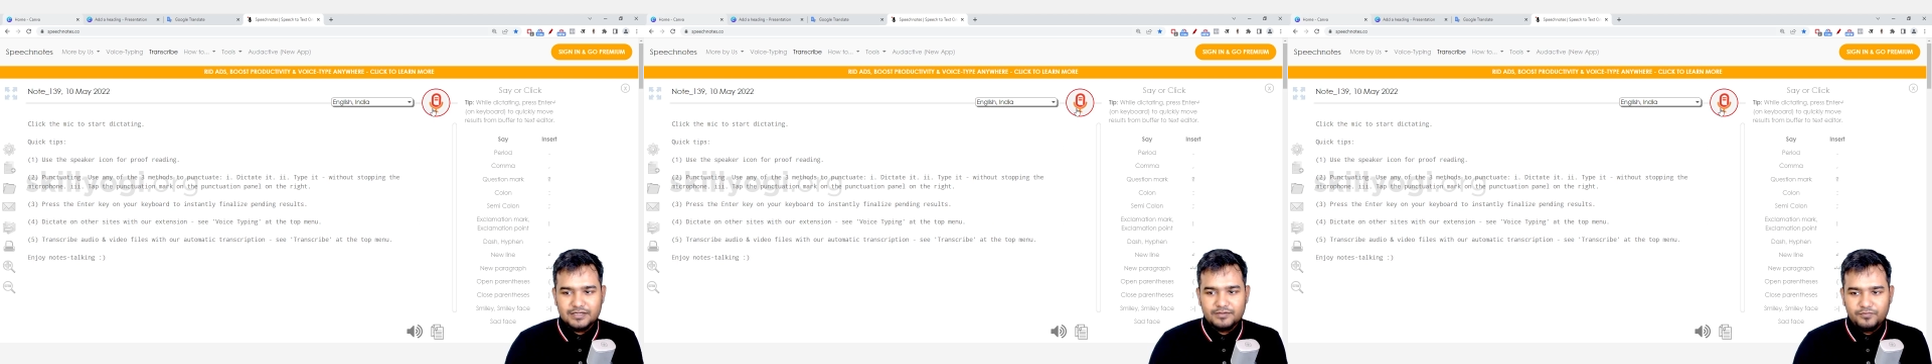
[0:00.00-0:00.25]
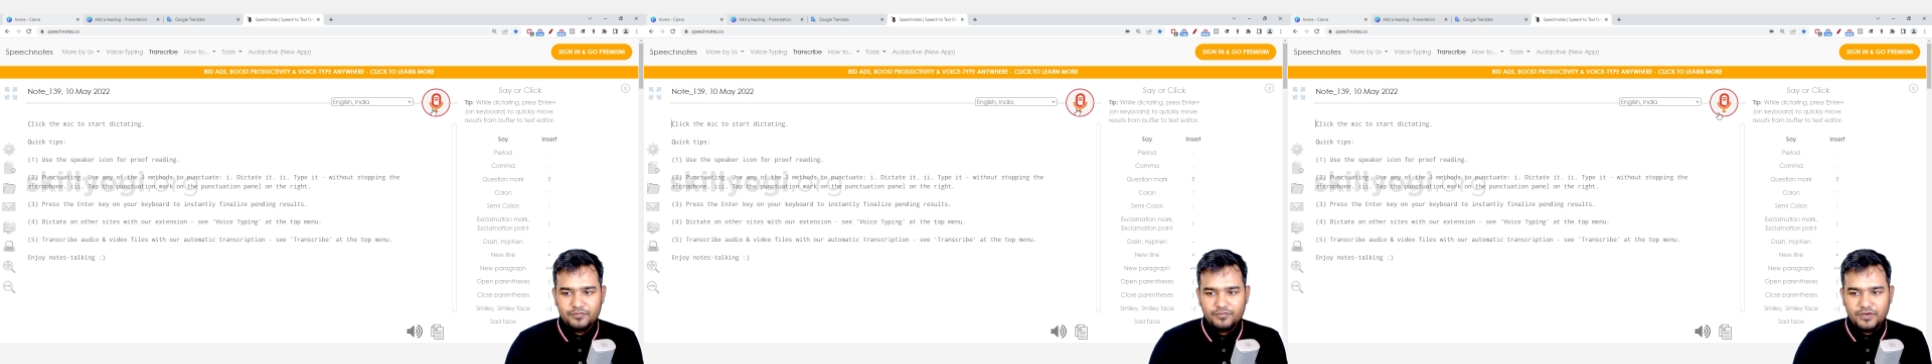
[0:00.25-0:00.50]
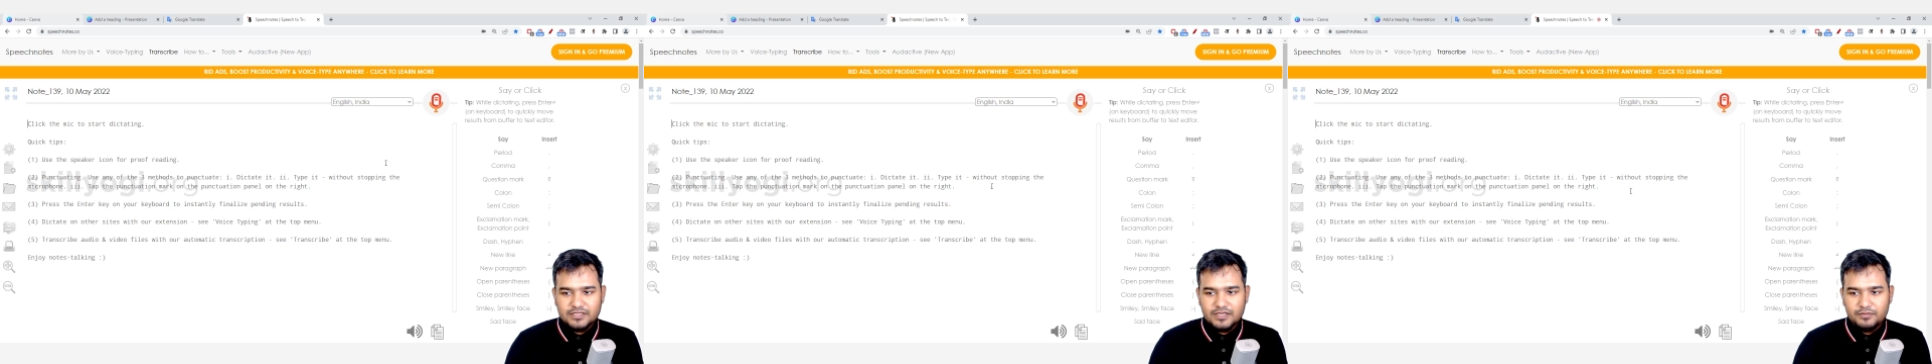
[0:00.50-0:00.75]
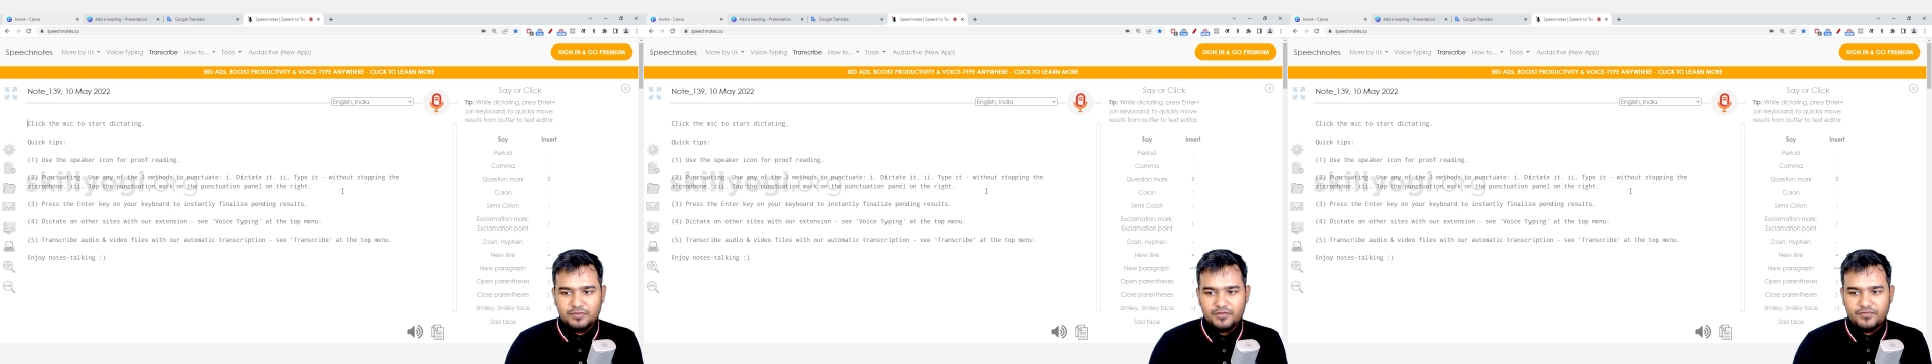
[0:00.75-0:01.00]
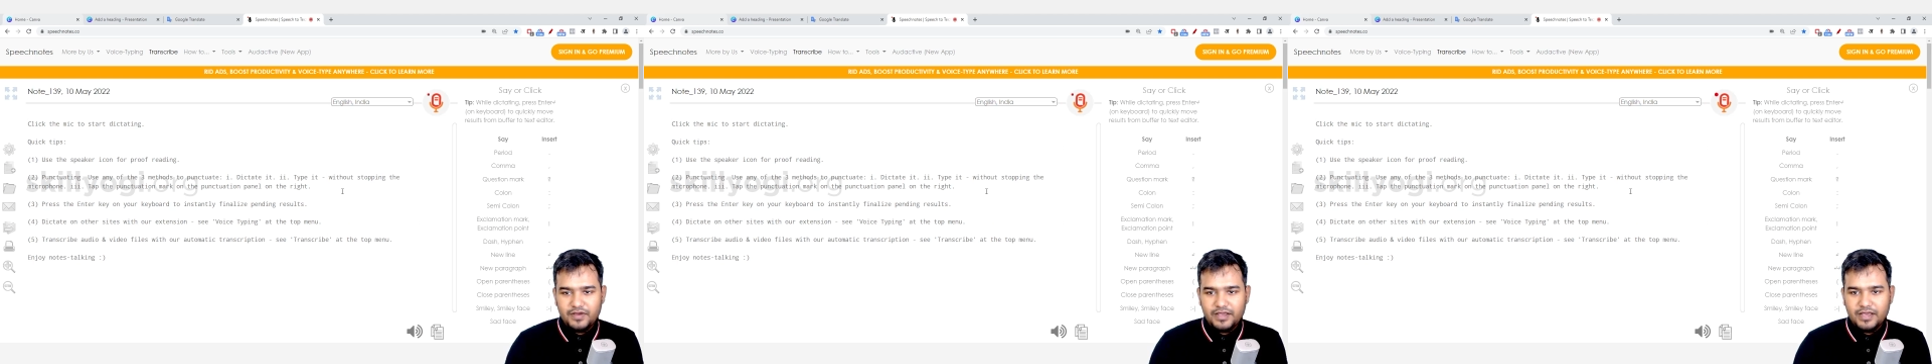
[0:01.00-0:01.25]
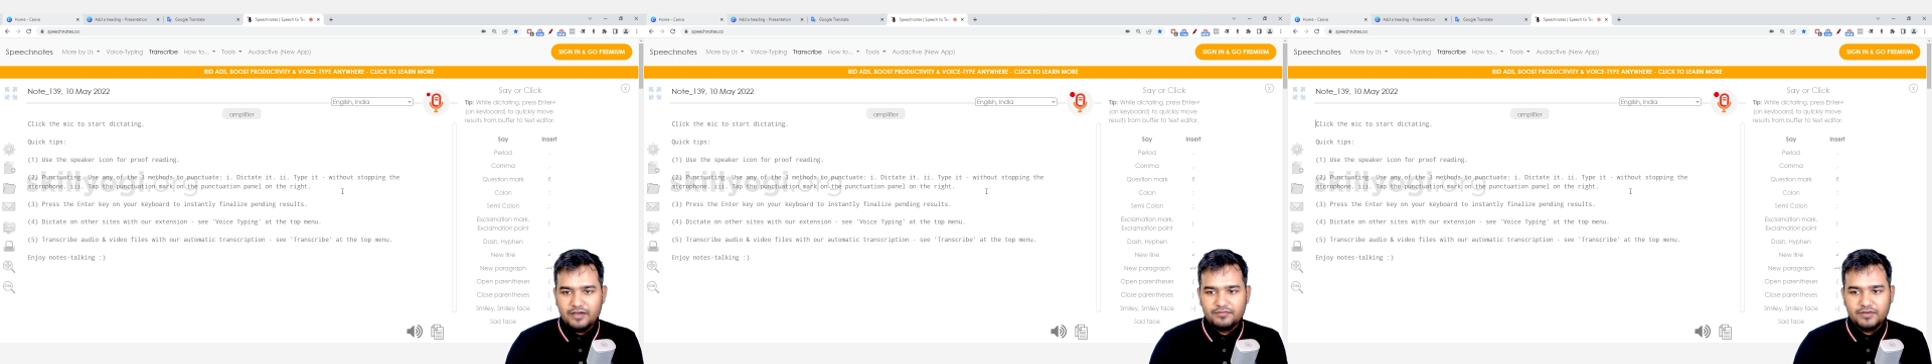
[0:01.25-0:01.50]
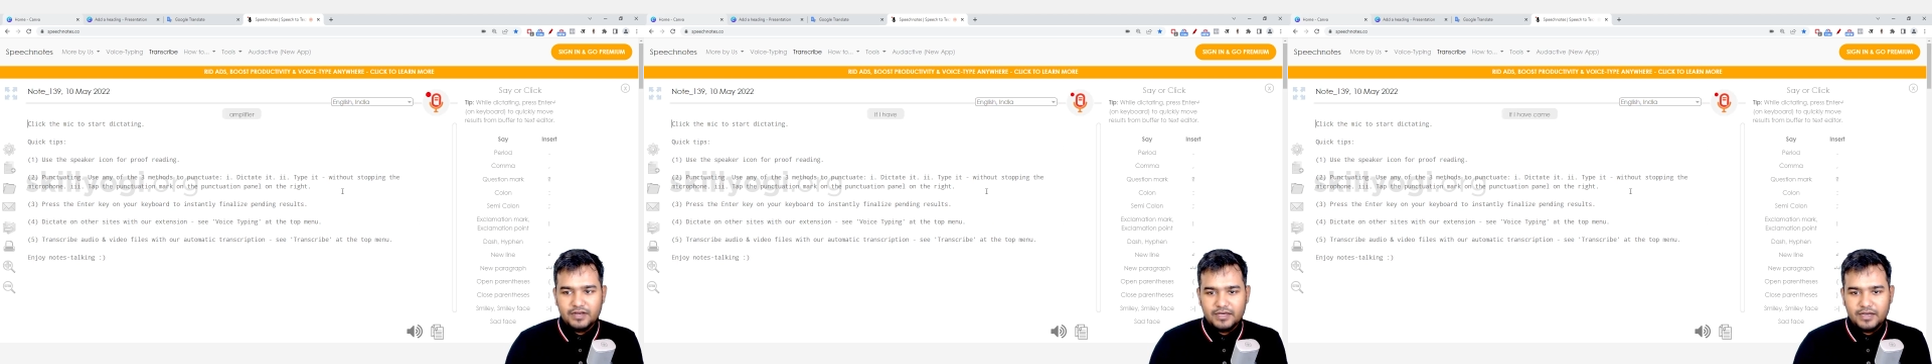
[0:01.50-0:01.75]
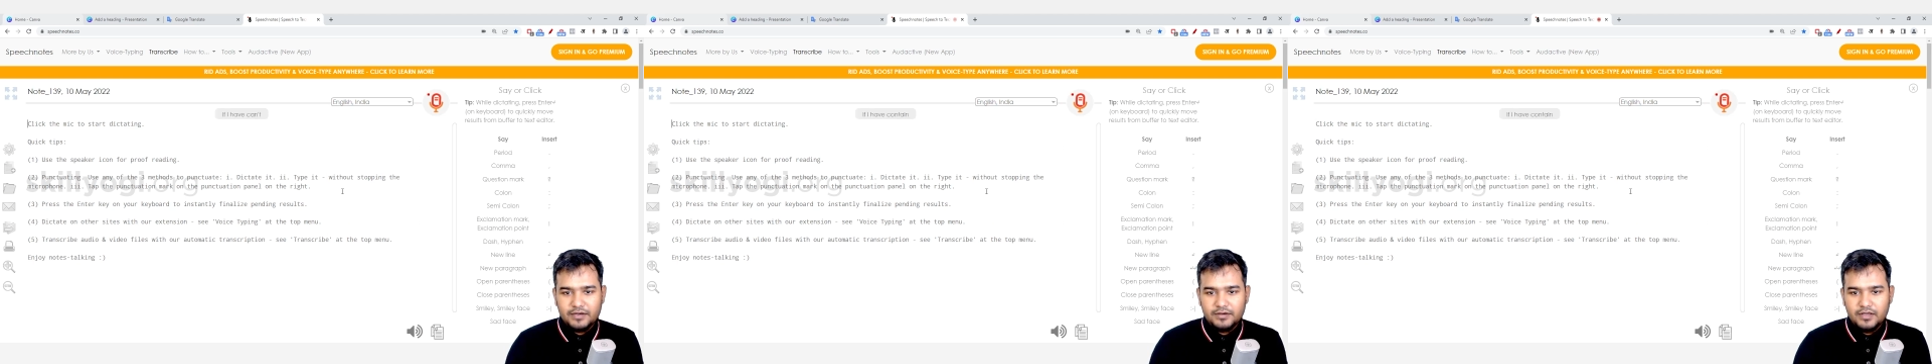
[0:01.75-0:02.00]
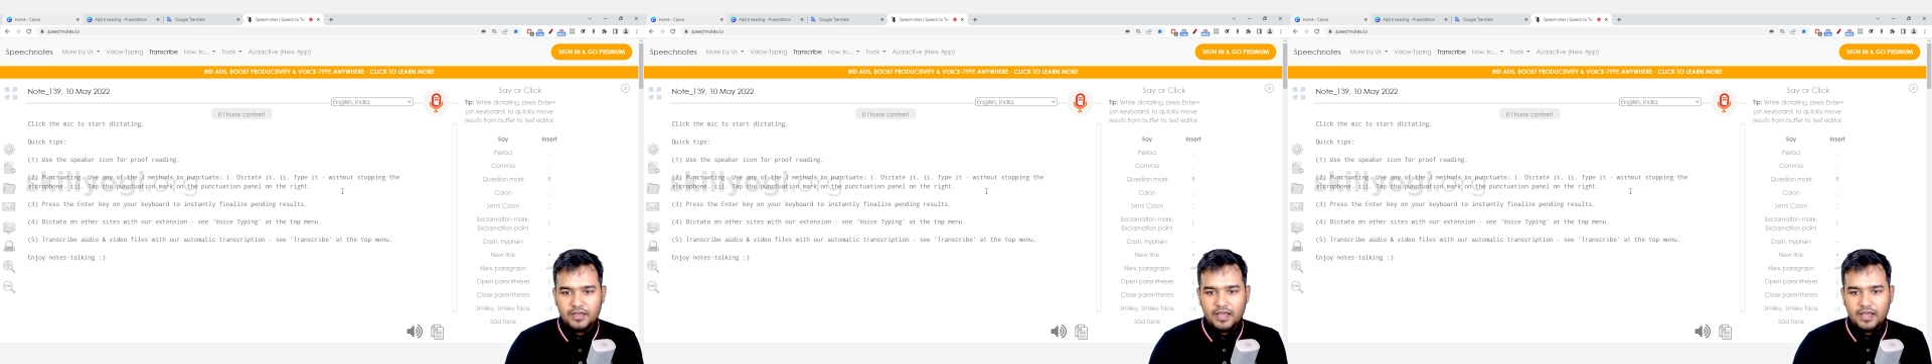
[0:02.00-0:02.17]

here, for example, if I have content